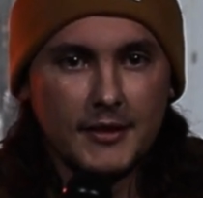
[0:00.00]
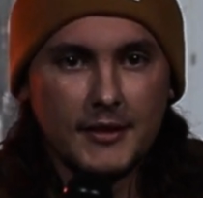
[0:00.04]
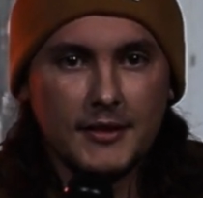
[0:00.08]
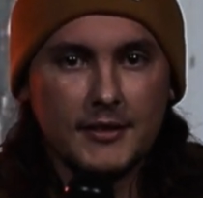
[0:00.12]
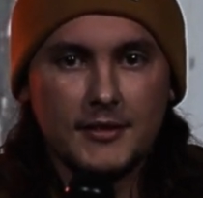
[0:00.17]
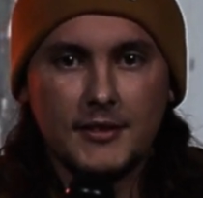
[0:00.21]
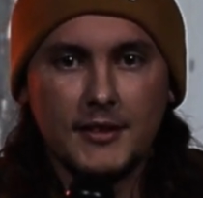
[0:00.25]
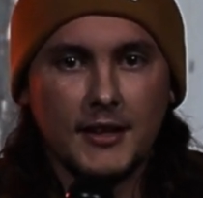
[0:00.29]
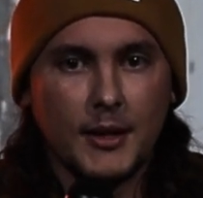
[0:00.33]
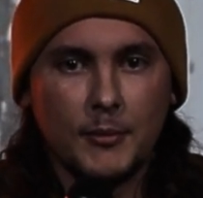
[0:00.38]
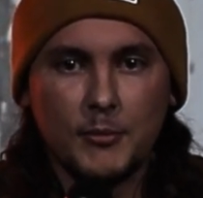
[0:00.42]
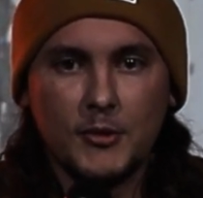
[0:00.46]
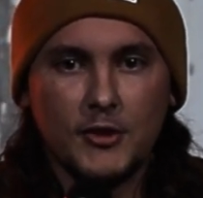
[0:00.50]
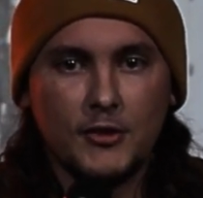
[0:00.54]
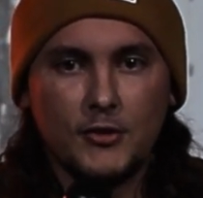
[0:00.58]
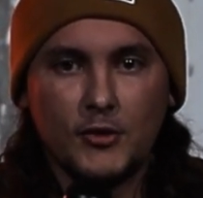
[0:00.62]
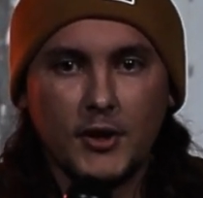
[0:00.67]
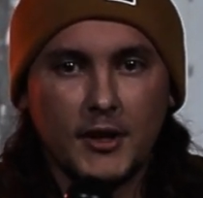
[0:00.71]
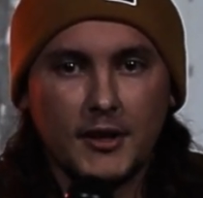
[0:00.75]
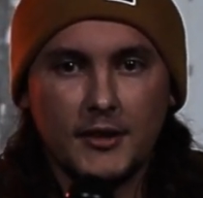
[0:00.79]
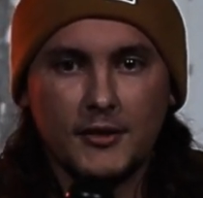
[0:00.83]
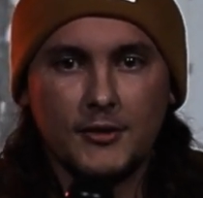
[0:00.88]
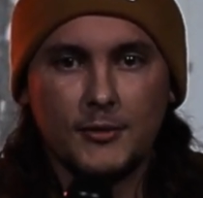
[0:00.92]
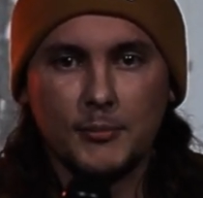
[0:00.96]
I said, I'm just
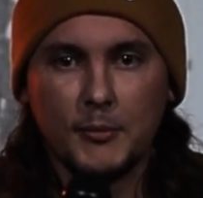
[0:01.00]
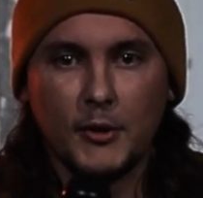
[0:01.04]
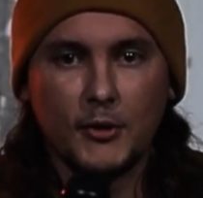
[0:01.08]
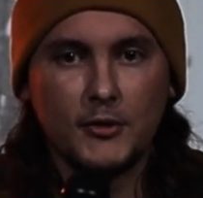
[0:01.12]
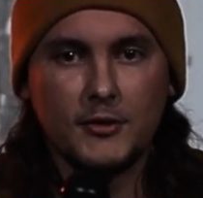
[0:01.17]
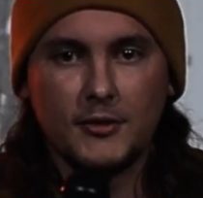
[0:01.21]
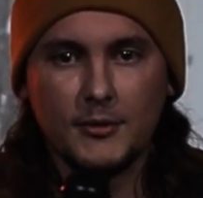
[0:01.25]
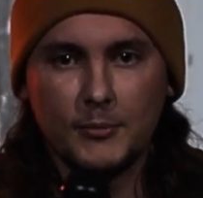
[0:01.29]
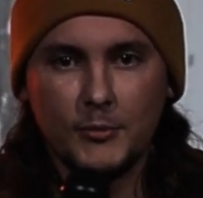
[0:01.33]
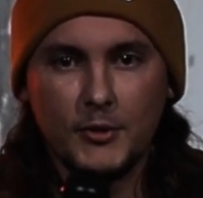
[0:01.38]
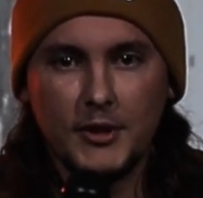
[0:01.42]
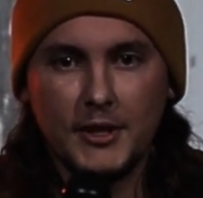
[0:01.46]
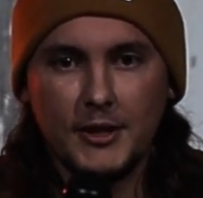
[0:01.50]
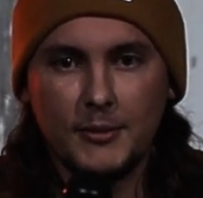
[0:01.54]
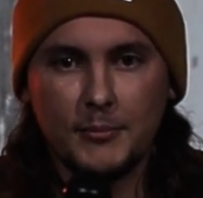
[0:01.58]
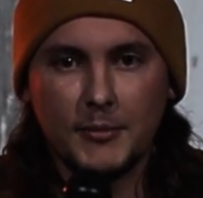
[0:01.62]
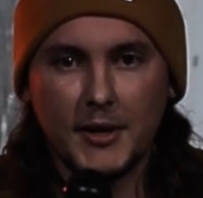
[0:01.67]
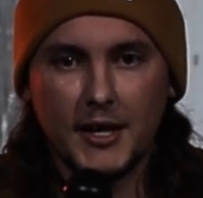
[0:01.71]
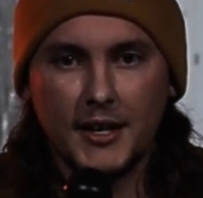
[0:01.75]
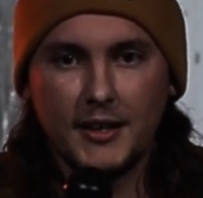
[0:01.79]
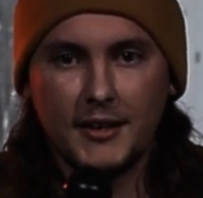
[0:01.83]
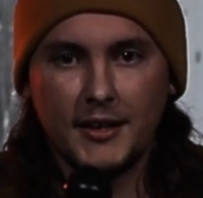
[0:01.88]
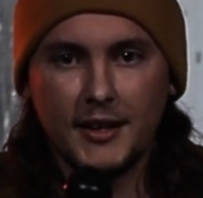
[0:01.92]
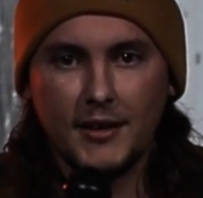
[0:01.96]
trying to smoke some weed,
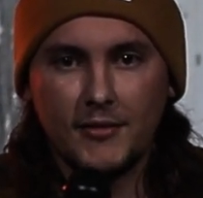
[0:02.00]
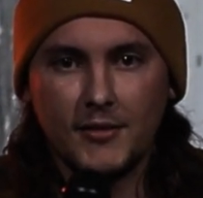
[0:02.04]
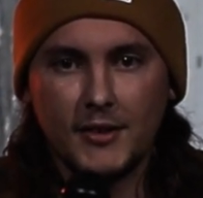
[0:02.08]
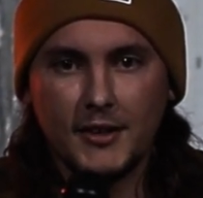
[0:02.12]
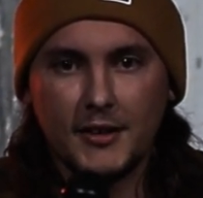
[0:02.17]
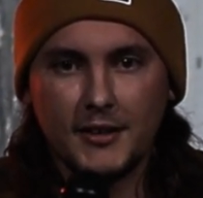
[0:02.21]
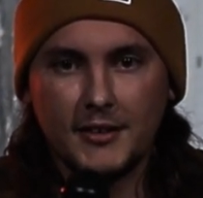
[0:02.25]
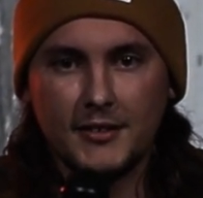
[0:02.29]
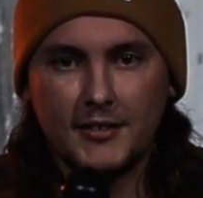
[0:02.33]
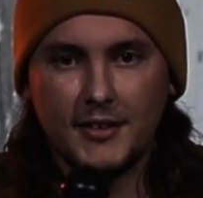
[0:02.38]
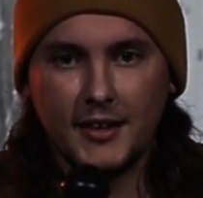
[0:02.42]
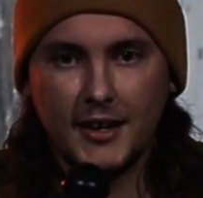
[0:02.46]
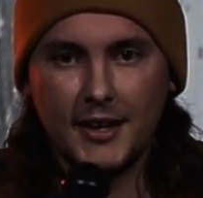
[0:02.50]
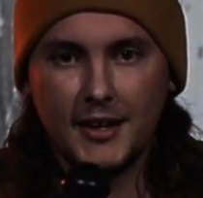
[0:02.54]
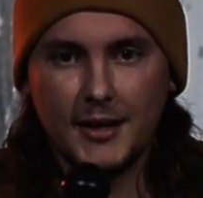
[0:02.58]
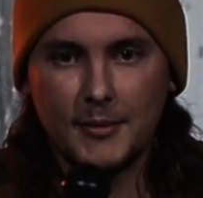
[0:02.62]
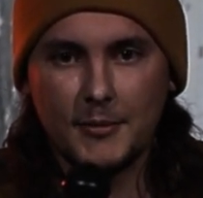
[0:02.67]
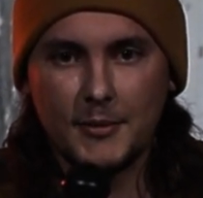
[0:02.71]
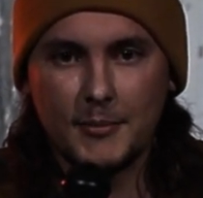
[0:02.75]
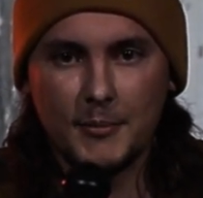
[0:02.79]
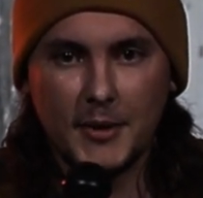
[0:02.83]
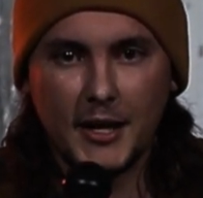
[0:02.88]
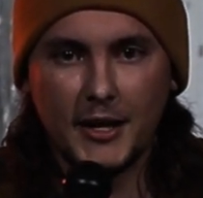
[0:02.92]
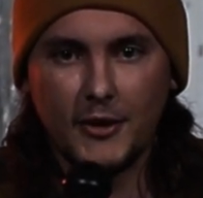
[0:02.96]
man, having a good time
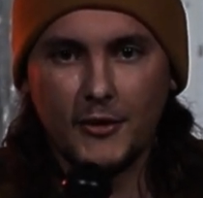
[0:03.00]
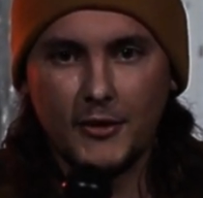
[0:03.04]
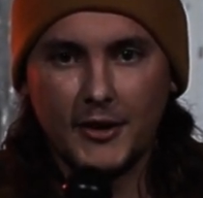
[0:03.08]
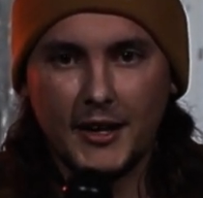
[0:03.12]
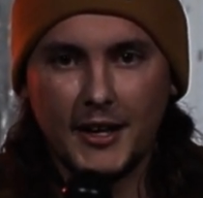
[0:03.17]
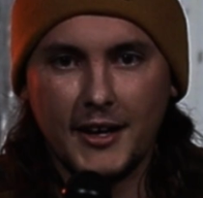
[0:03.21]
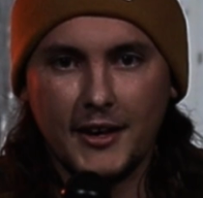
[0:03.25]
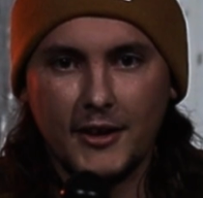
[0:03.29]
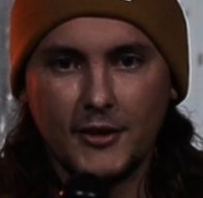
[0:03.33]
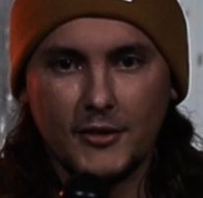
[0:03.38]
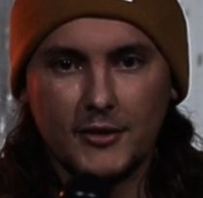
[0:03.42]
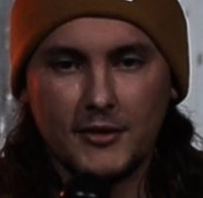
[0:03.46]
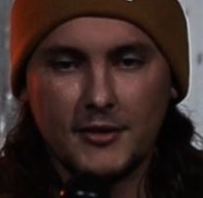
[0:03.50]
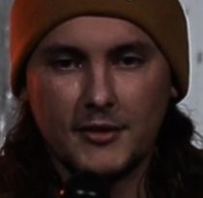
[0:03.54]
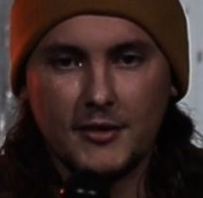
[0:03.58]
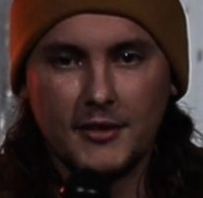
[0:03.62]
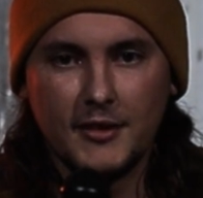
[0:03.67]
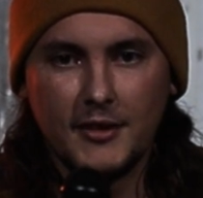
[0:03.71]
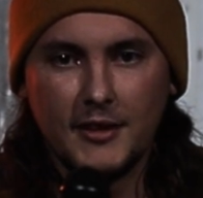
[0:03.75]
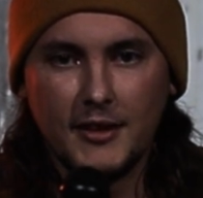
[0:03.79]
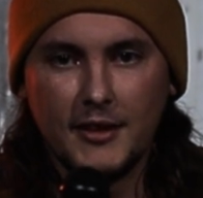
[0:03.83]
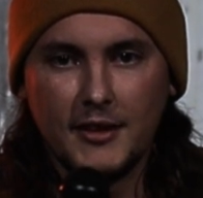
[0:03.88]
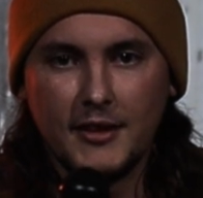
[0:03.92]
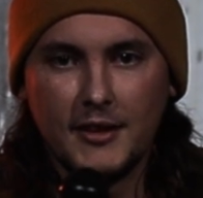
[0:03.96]
in my own house.
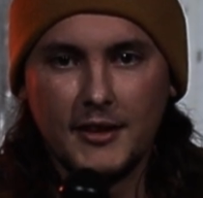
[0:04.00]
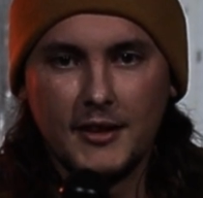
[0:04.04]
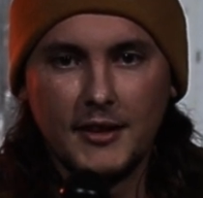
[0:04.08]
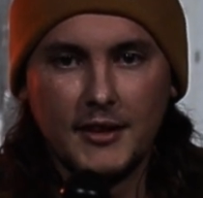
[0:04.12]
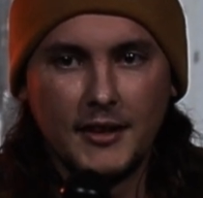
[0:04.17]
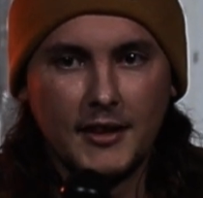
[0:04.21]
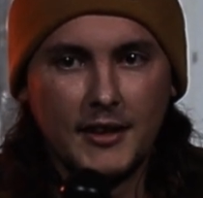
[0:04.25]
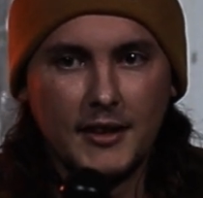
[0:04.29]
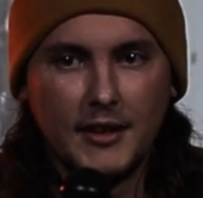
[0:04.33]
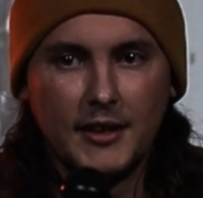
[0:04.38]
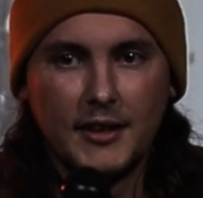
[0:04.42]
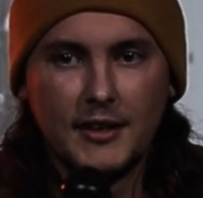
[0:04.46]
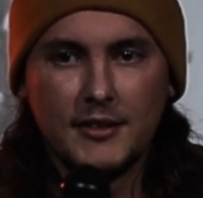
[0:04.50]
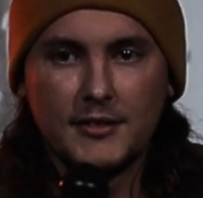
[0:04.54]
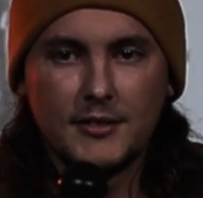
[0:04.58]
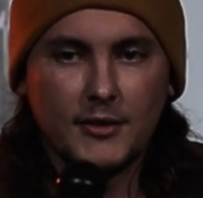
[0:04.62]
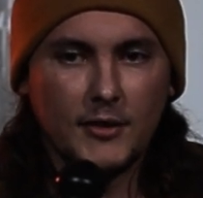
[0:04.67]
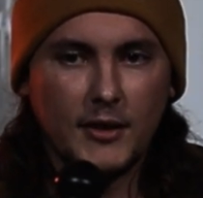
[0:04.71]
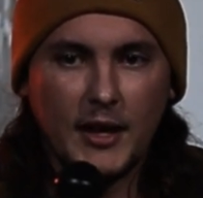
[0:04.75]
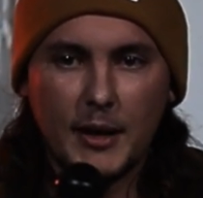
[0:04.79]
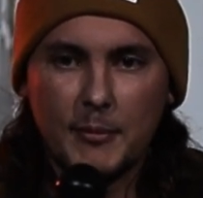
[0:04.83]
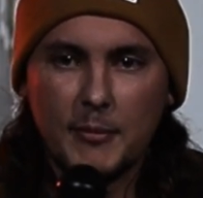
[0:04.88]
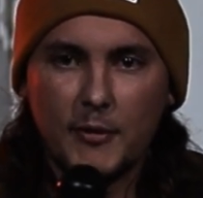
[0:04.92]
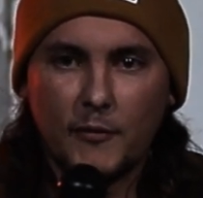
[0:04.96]
I said,
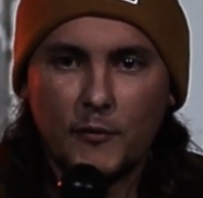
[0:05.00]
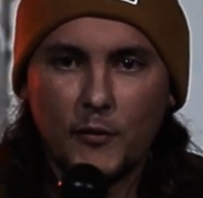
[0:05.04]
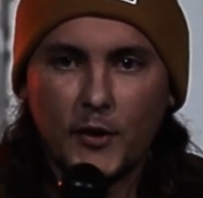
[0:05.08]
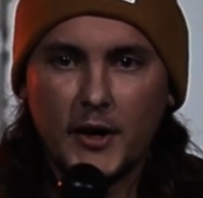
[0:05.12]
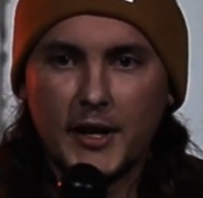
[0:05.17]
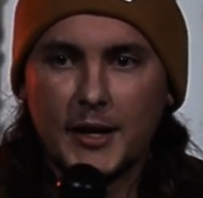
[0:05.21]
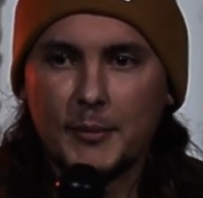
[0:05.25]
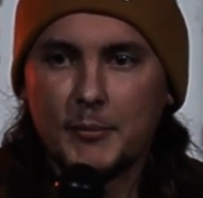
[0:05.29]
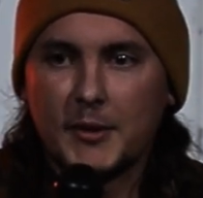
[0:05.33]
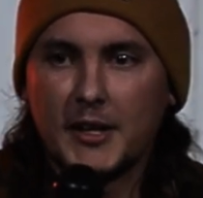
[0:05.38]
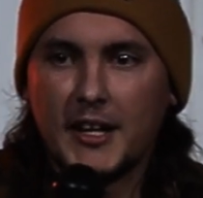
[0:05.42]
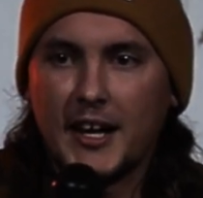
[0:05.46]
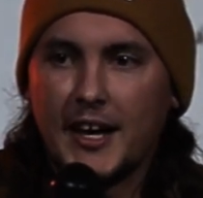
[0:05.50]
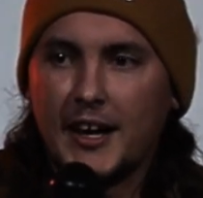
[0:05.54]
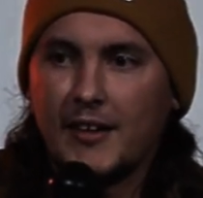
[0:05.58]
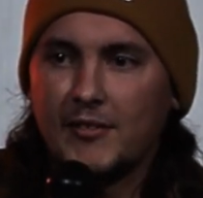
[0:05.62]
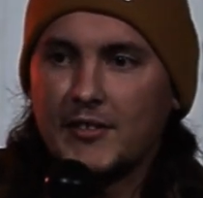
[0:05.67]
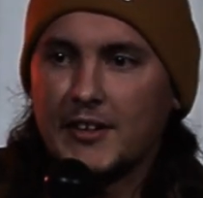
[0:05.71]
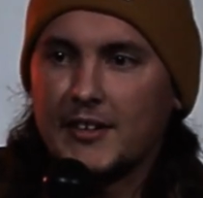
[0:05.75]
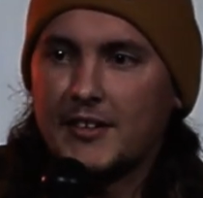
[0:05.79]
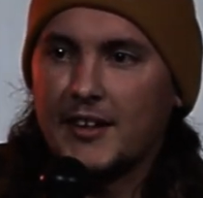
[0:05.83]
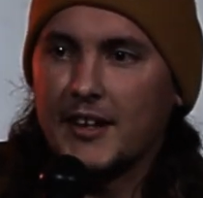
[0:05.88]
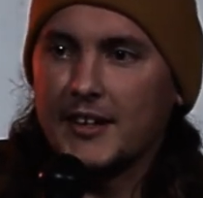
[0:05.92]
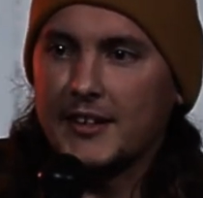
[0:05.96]
well, I'm afraid I'm going to have
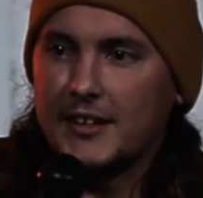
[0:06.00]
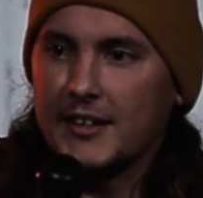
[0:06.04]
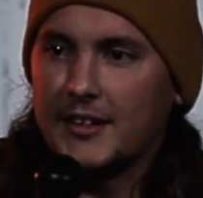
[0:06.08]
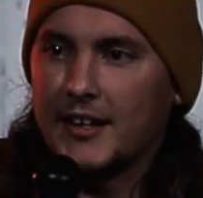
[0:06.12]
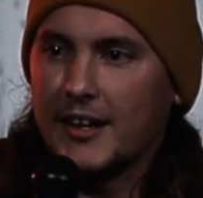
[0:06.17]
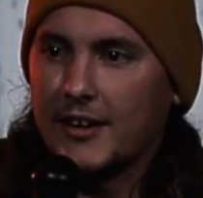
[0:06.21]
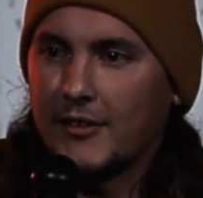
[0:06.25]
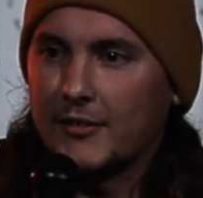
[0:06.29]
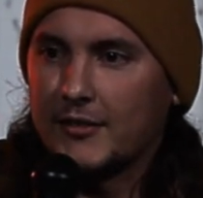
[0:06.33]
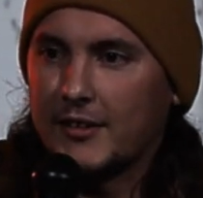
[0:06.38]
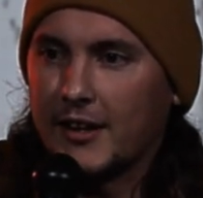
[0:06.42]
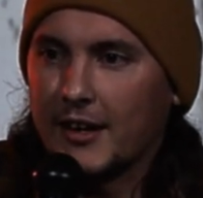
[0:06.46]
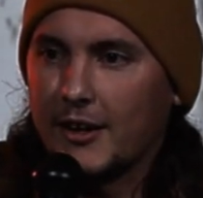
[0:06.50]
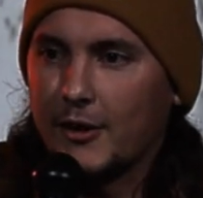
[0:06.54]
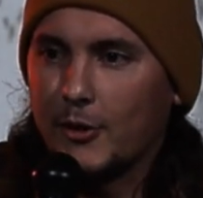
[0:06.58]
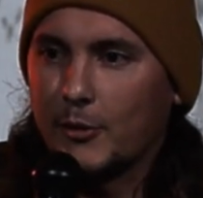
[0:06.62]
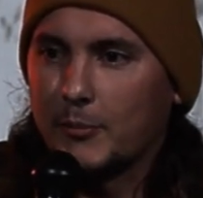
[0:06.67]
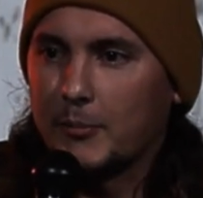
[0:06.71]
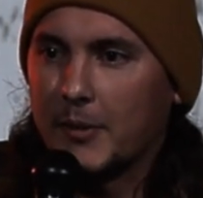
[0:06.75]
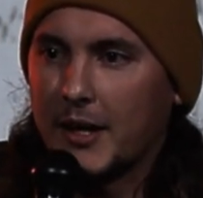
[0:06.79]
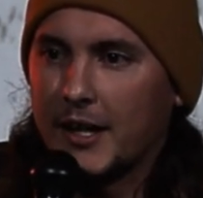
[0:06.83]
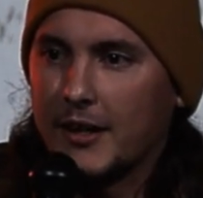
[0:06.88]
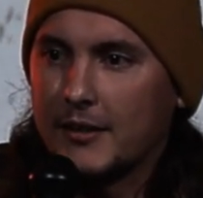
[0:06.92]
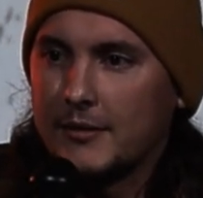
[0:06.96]
to take you
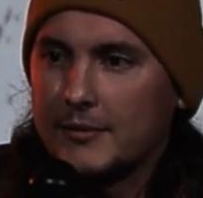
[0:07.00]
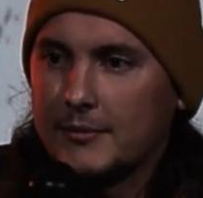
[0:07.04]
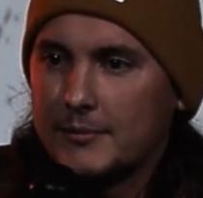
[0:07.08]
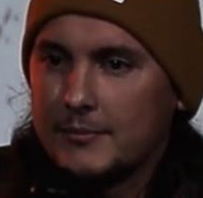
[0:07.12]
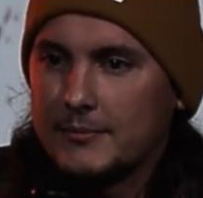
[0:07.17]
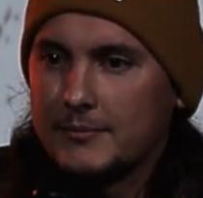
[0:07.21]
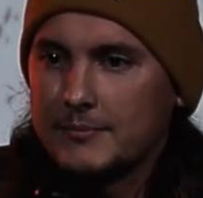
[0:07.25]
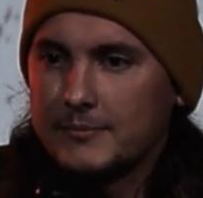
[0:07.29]
downtown, man.